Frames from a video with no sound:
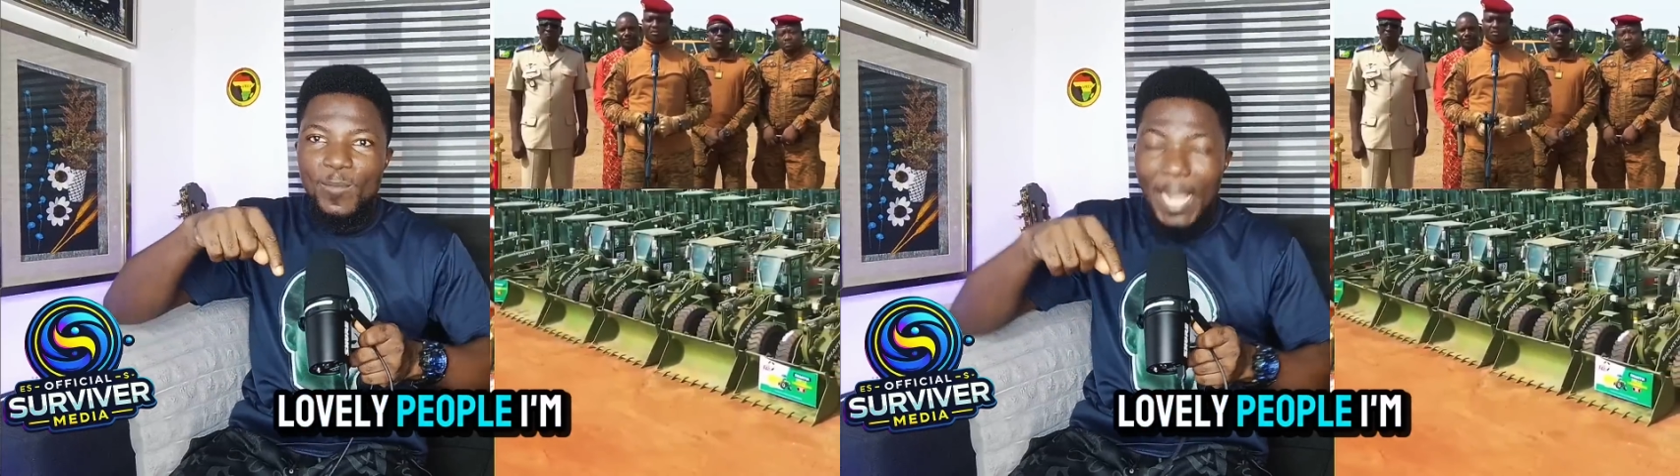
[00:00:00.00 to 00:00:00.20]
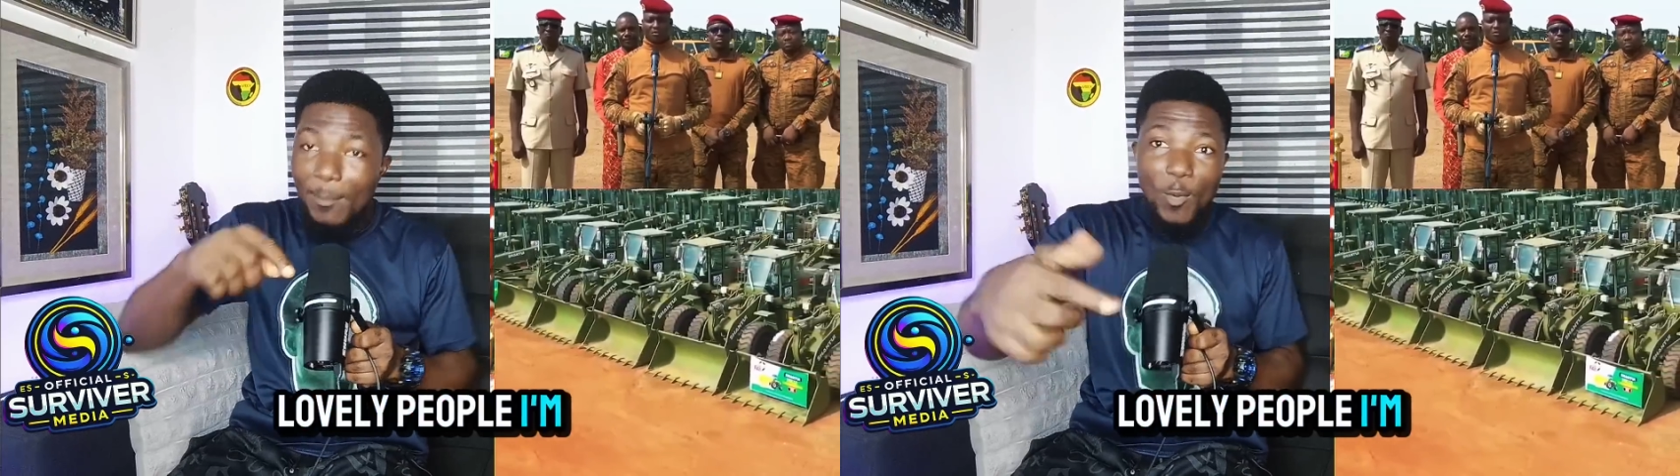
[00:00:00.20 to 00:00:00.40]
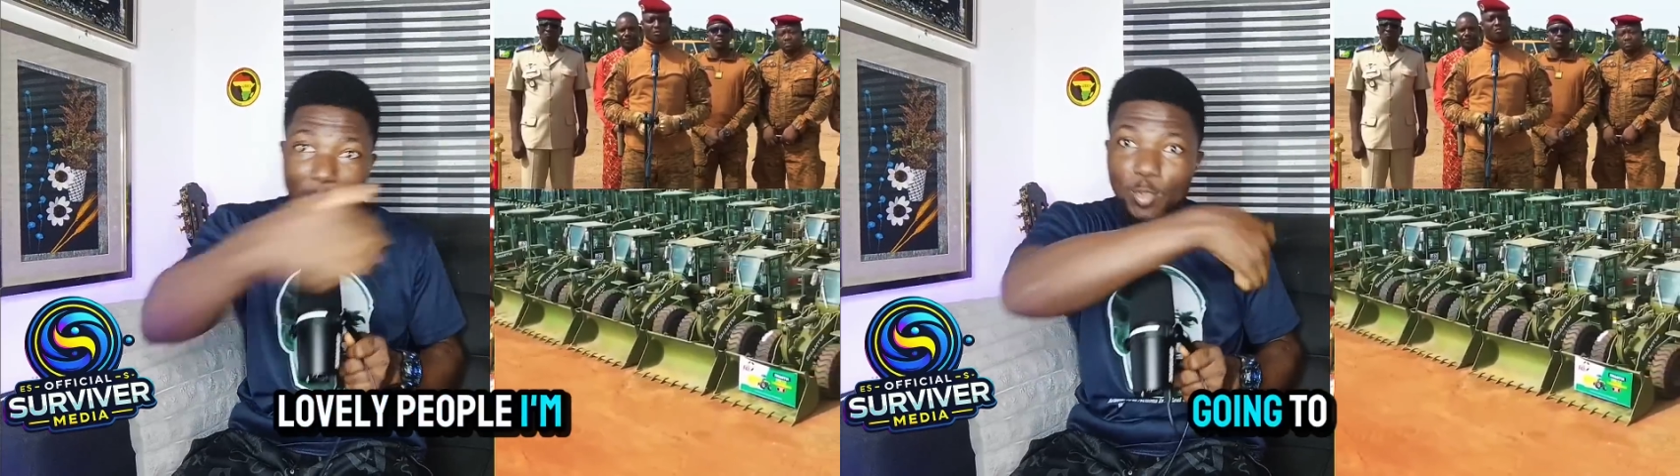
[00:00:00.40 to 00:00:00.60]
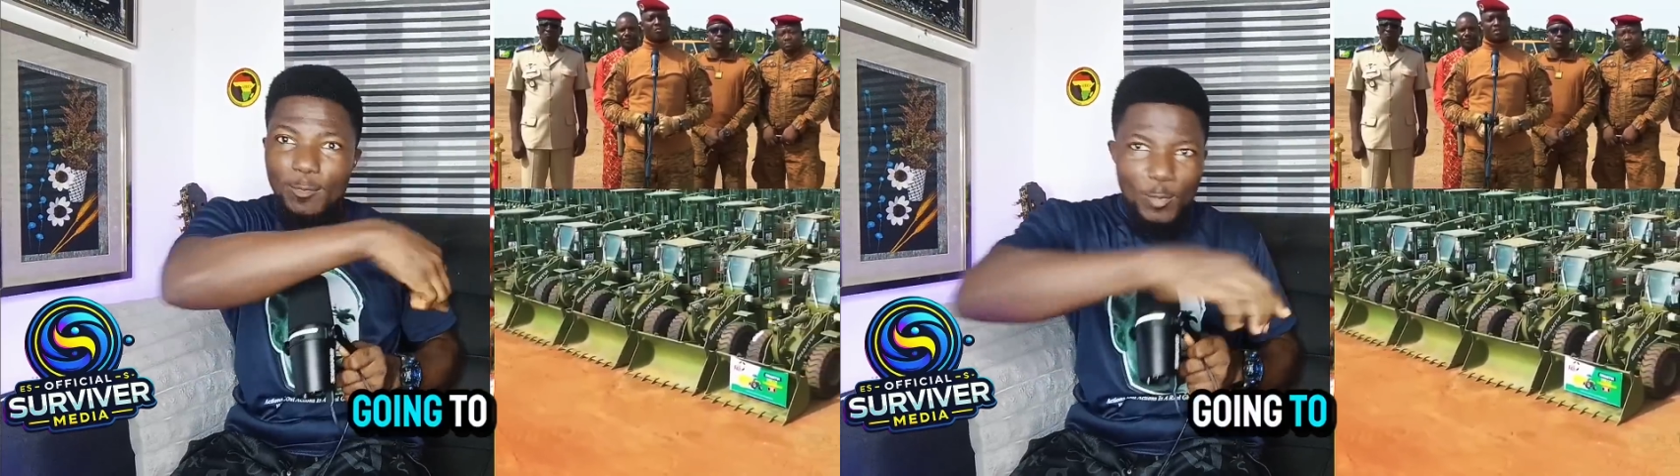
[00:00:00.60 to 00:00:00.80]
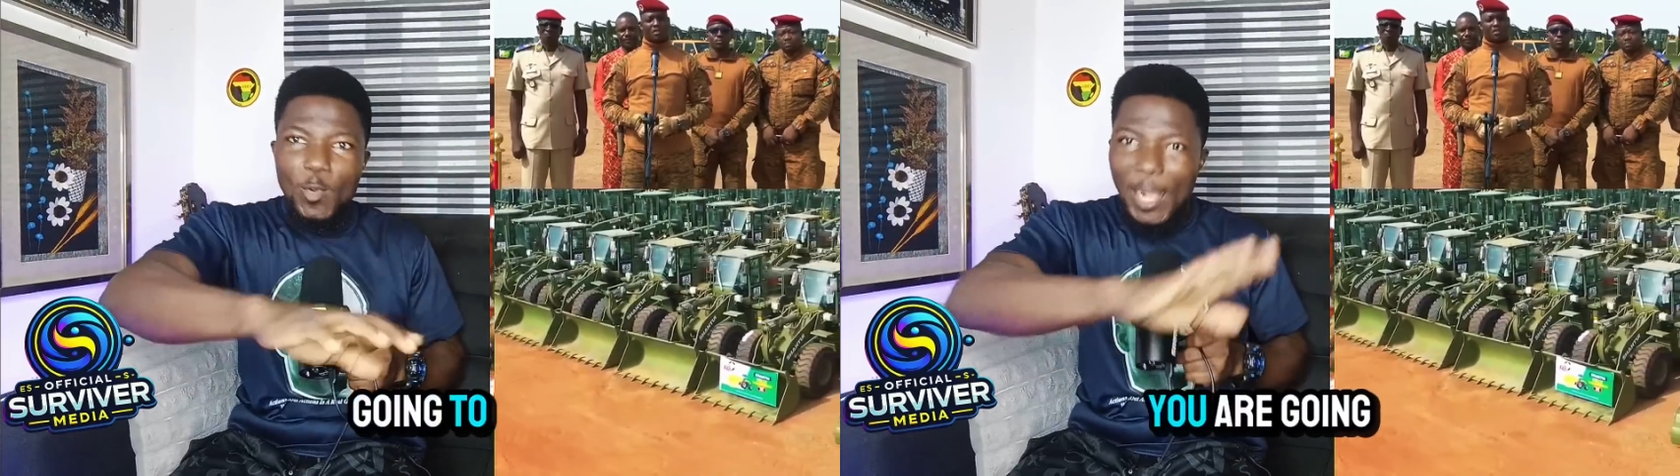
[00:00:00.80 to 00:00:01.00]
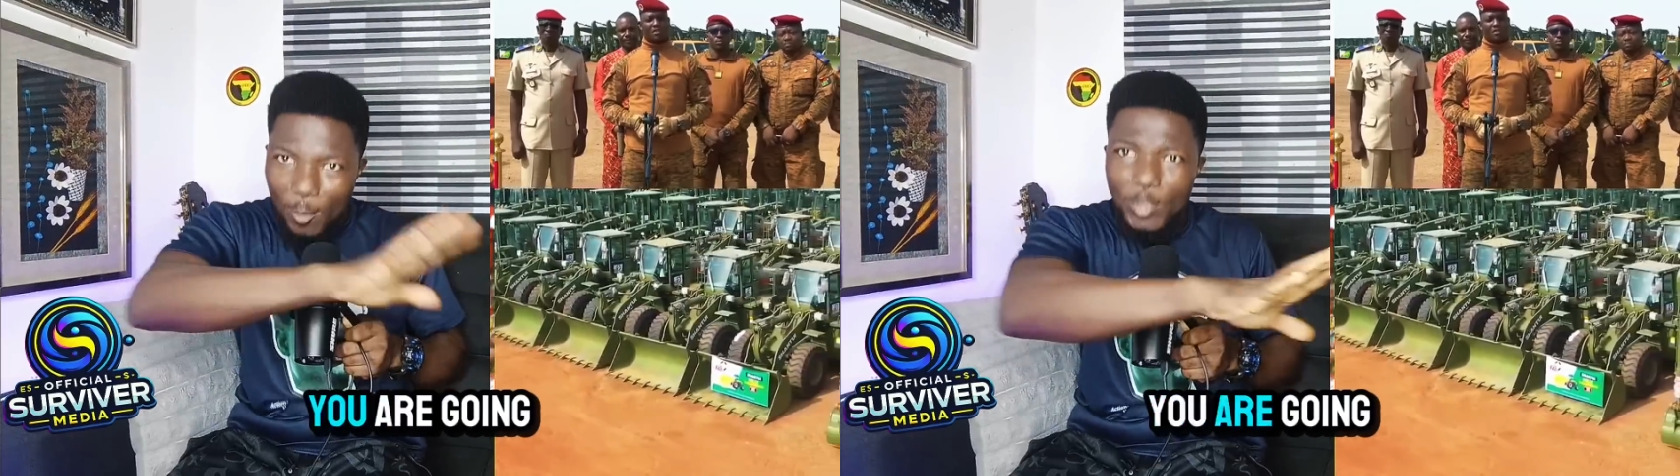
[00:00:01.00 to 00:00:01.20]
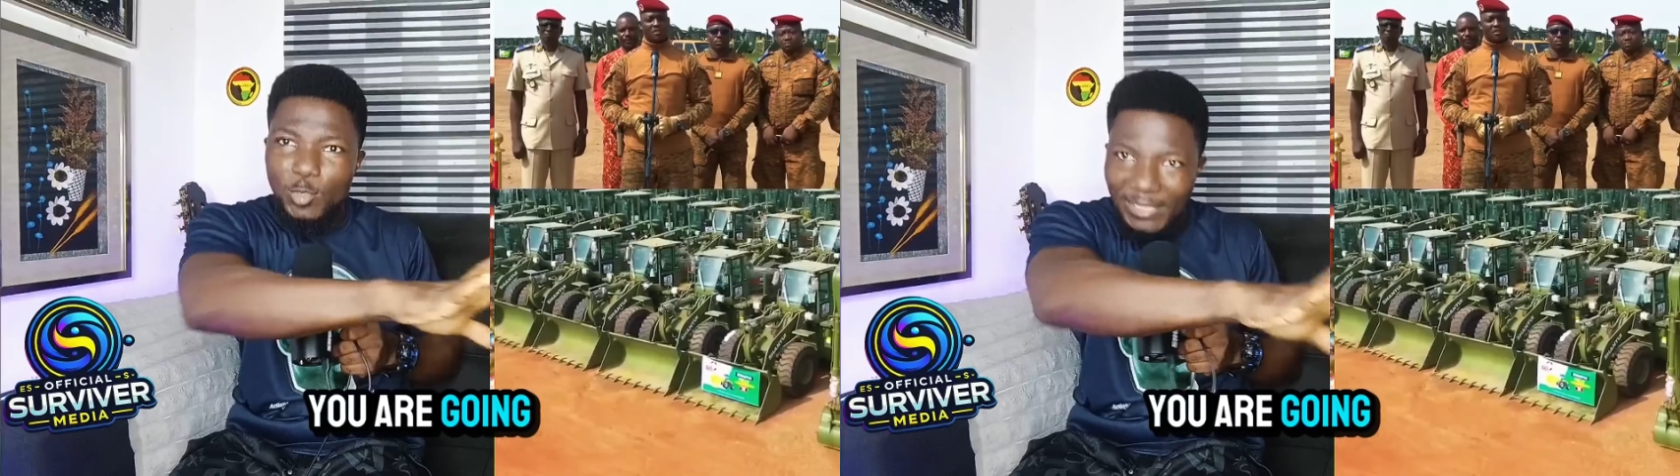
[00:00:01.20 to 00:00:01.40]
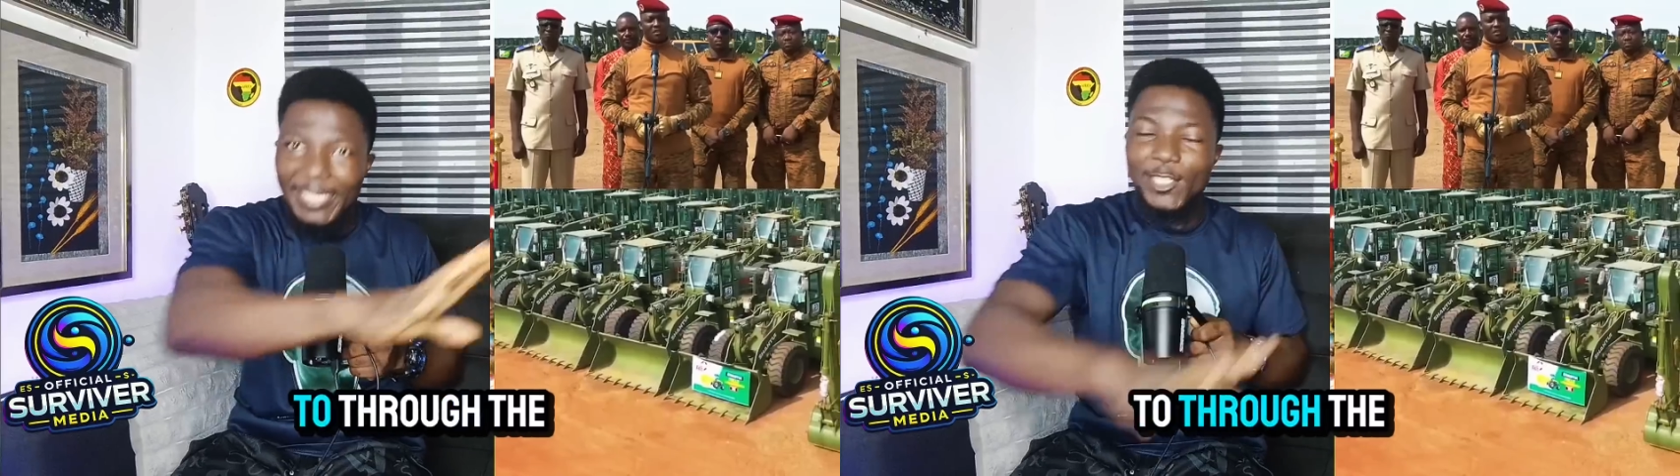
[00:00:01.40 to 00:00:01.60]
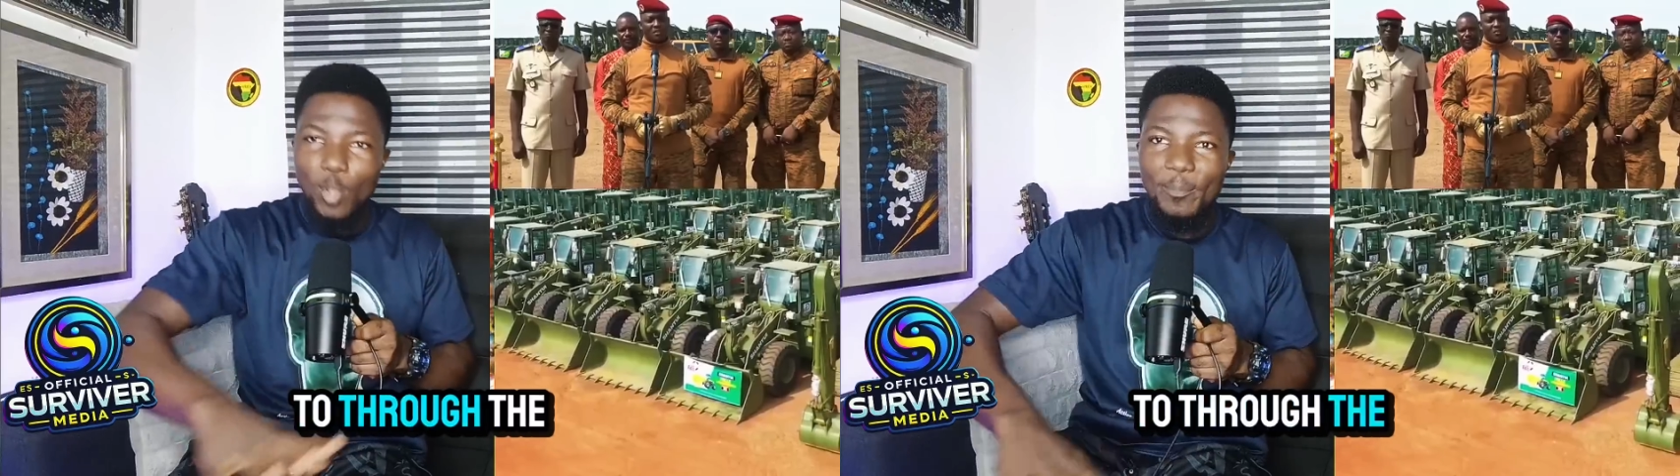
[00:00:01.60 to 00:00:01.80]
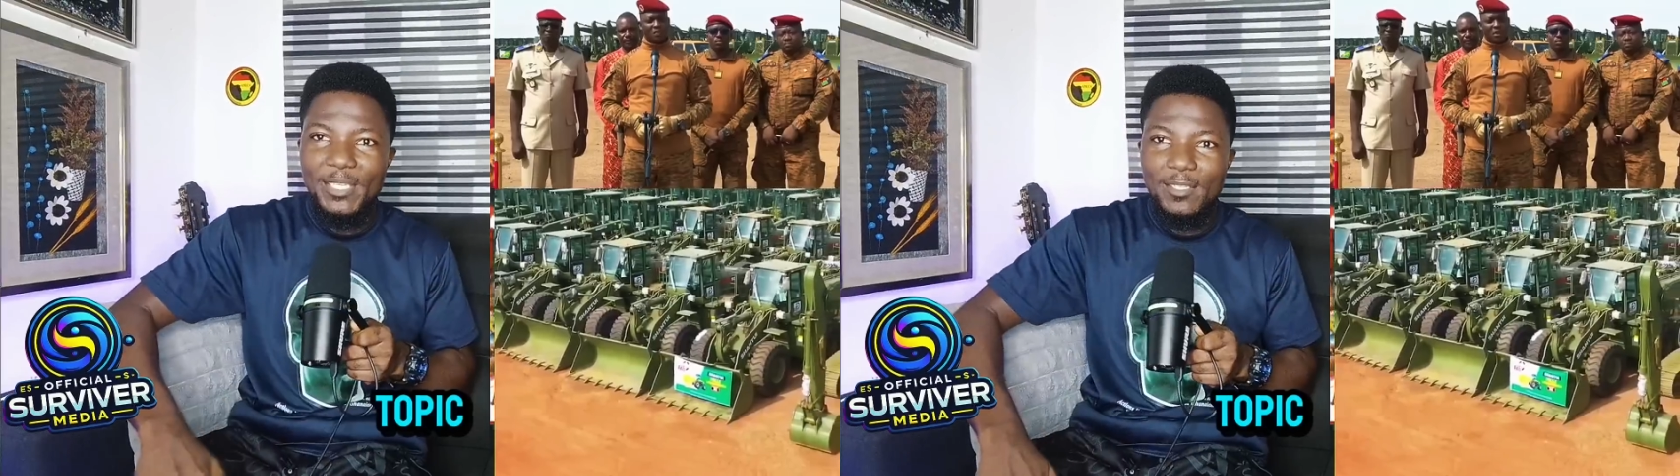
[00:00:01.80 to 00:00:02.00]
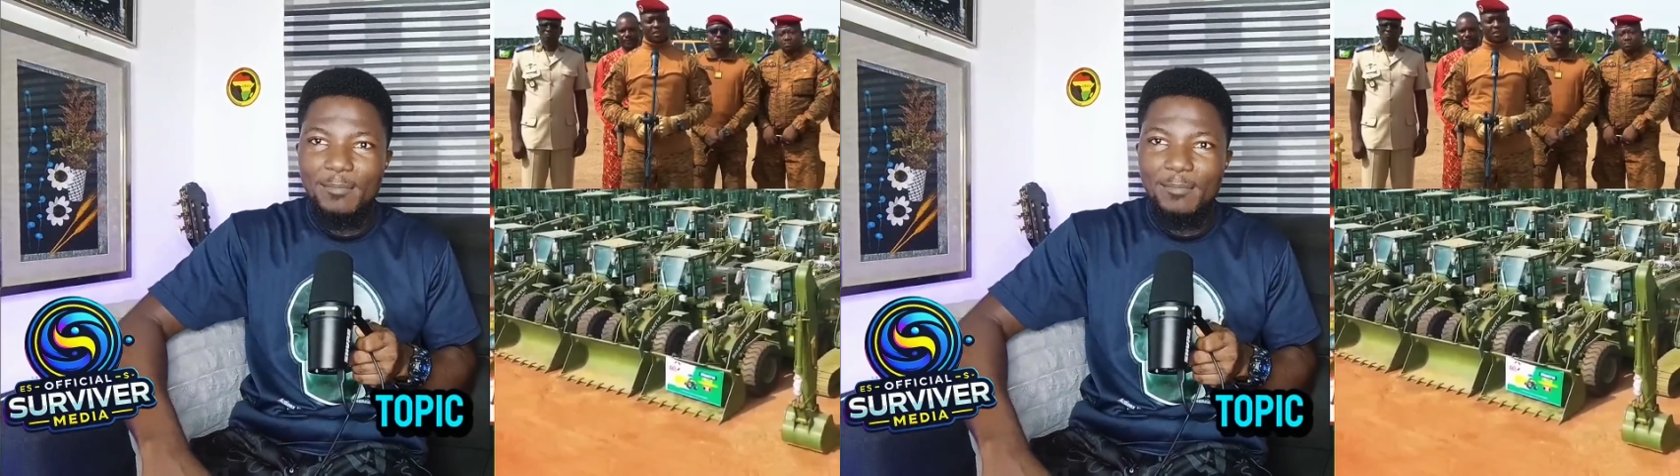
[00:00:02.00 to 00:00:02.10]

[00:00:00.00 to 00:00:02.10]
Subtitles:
We are going to treat the topic,